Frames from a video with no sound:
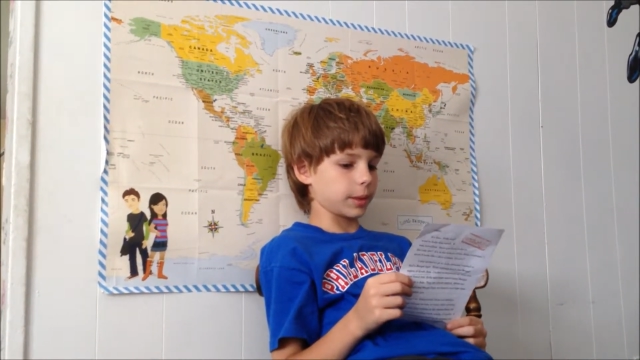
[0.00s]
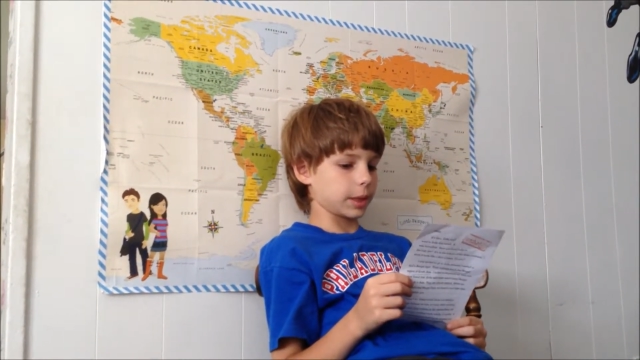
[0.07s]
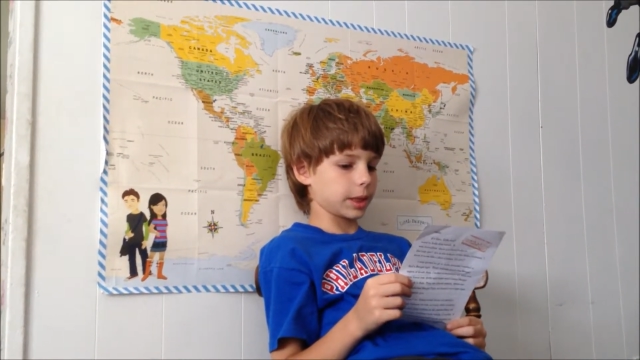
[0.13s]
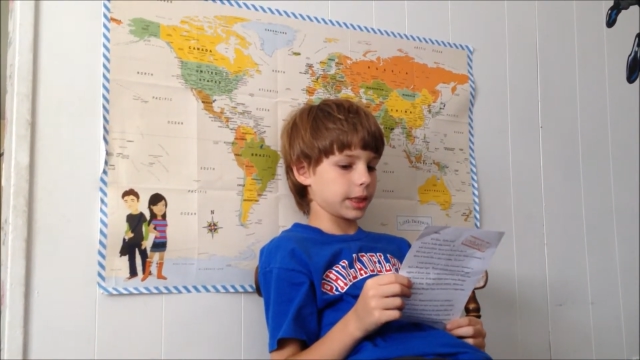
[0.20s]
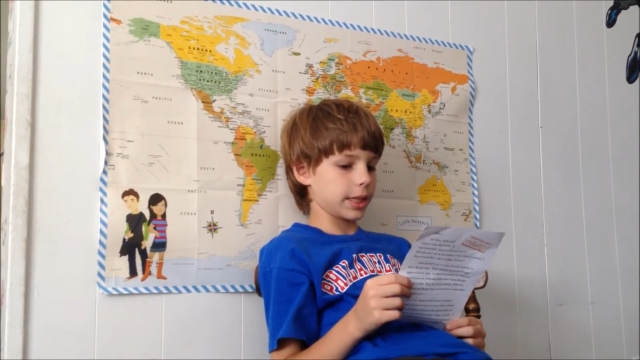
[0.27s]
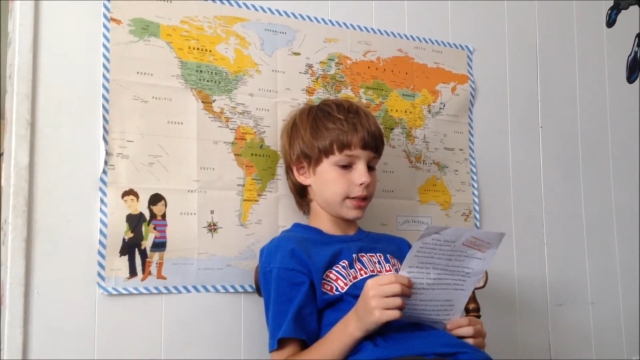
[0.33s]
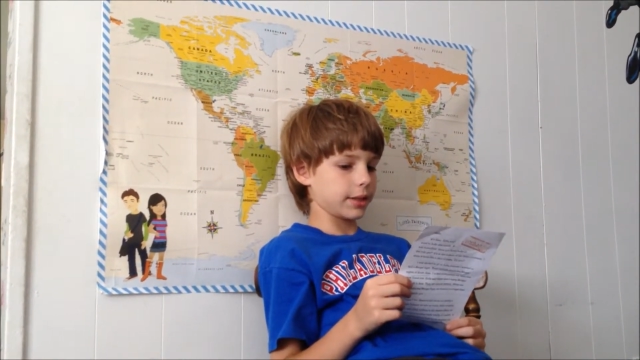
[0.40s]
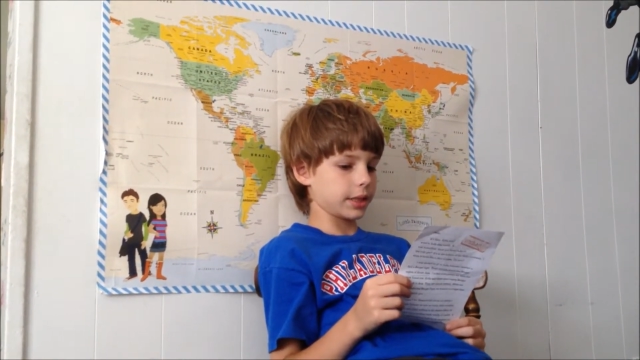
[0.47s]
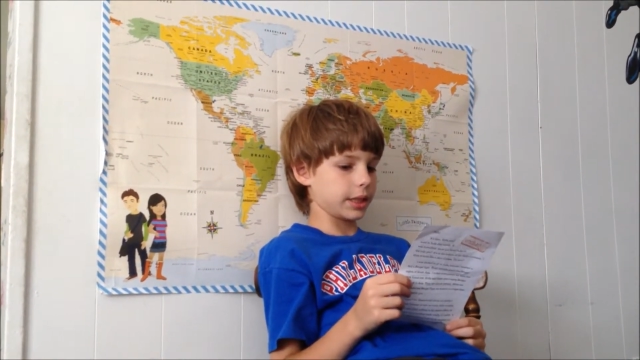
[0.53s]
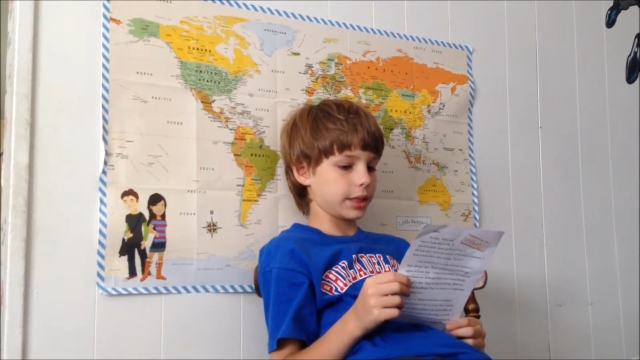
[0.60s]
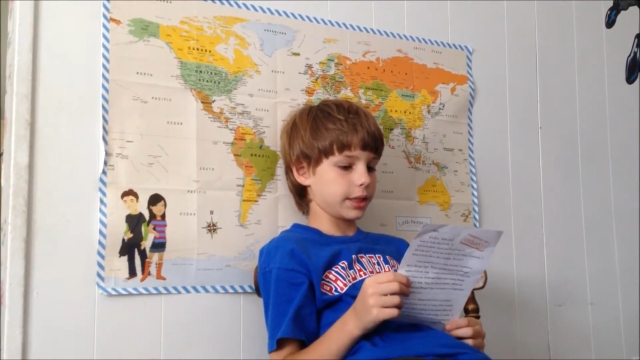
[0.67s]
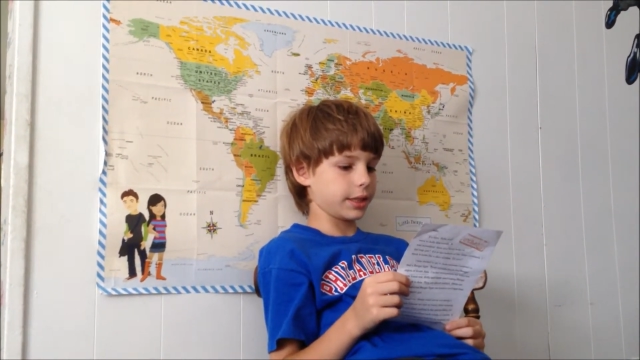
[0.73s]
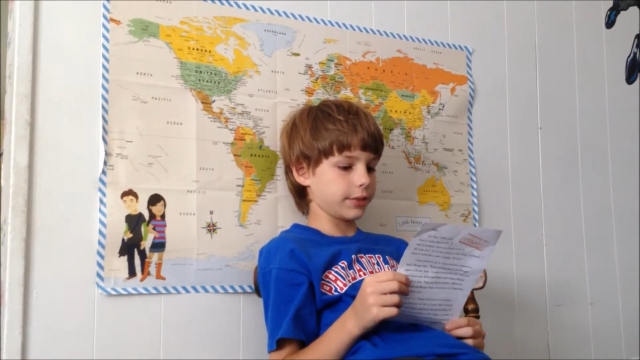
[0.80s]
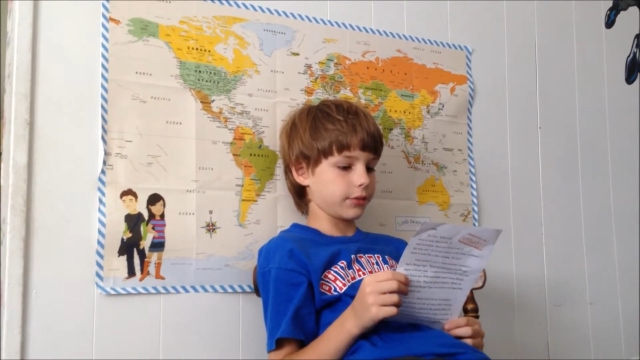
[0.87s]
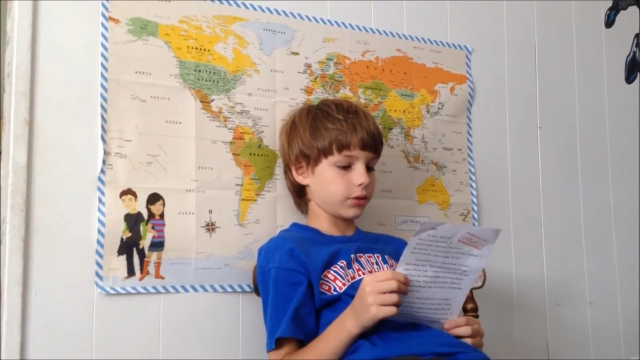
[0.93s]
occasionally
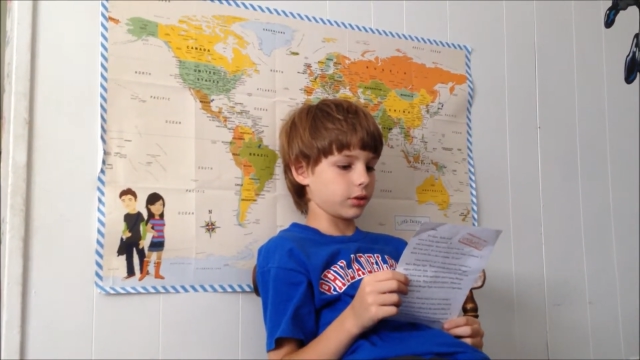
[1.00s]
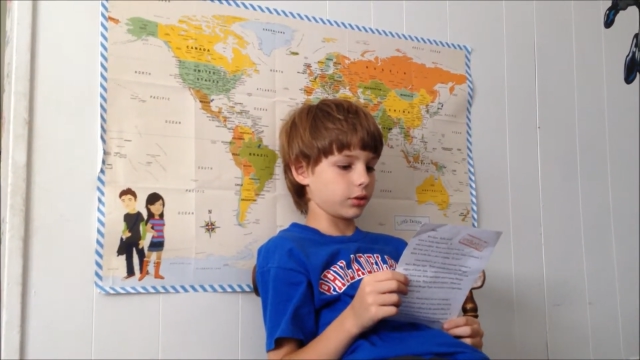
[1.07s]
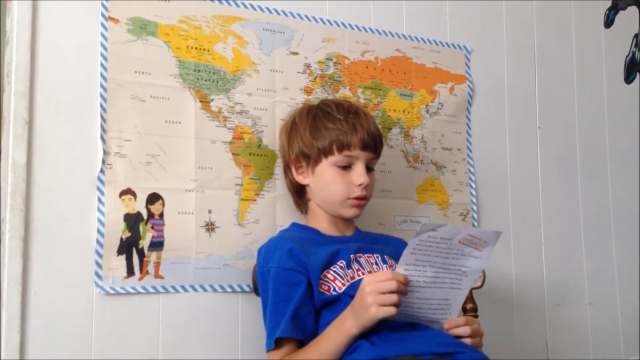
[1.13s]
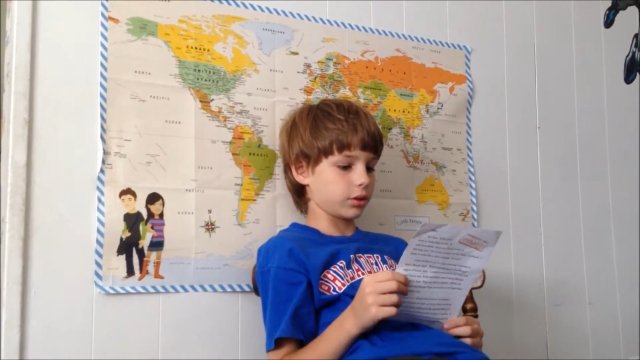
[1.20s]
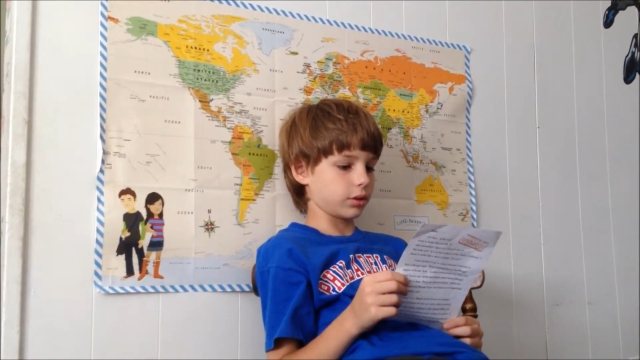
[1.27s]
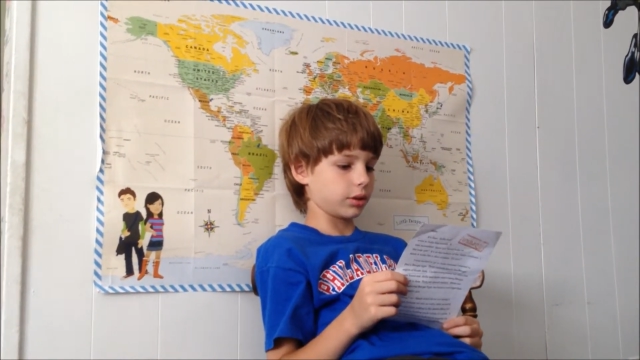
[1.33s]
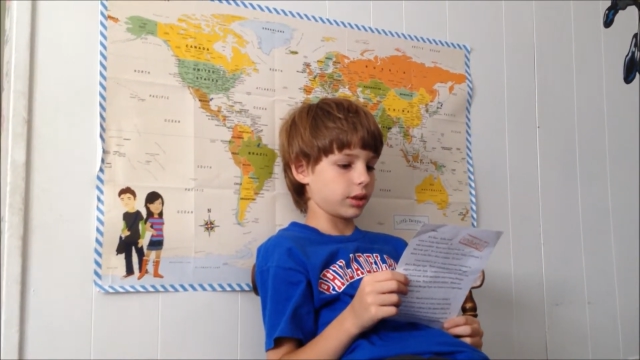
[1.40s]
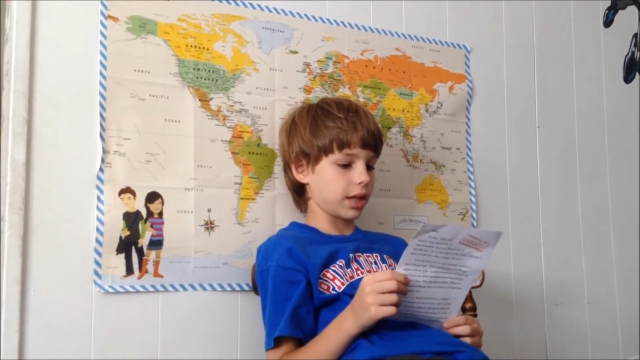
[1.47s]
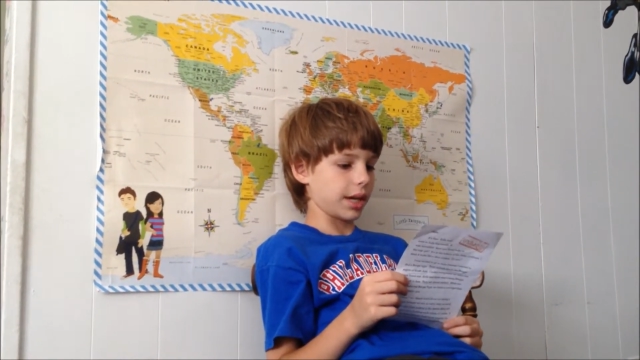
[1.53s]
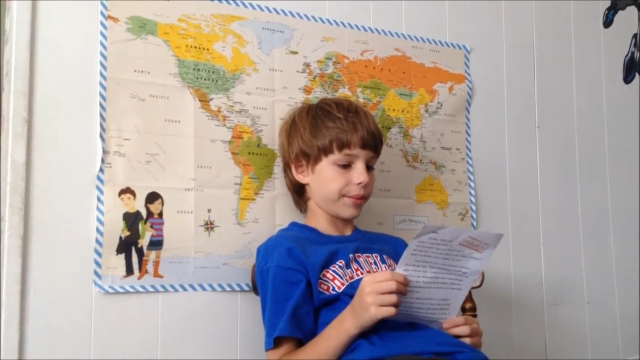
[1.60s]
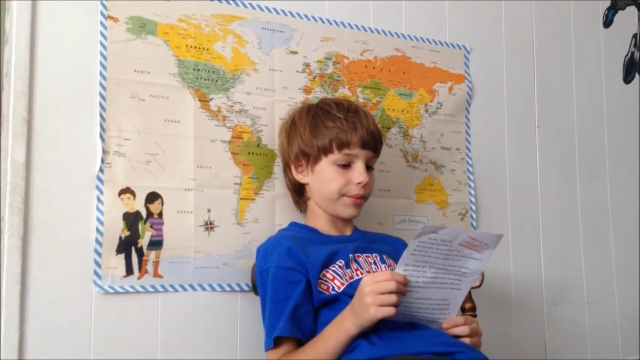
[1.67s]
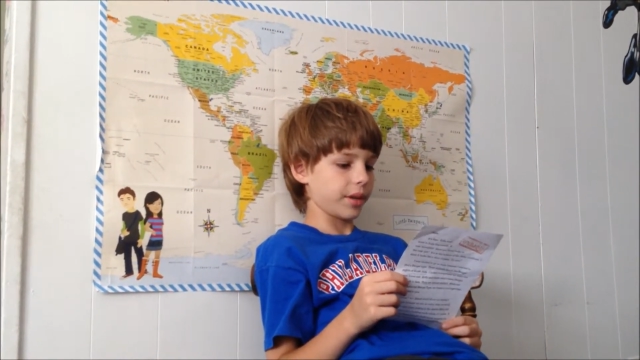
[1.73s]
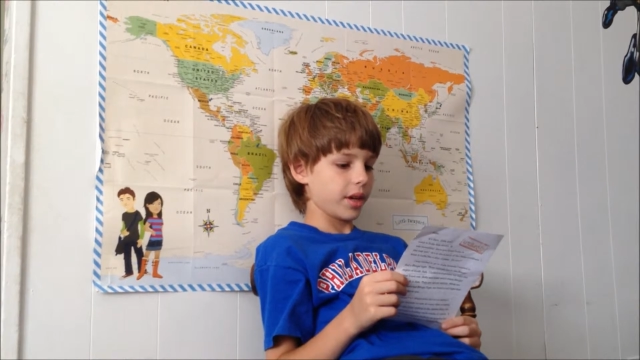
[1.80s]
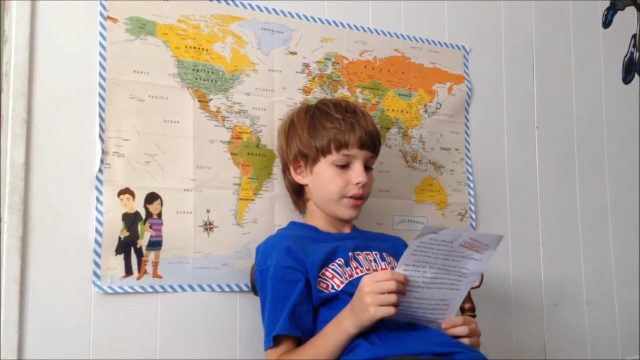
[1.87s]
difficult to climb.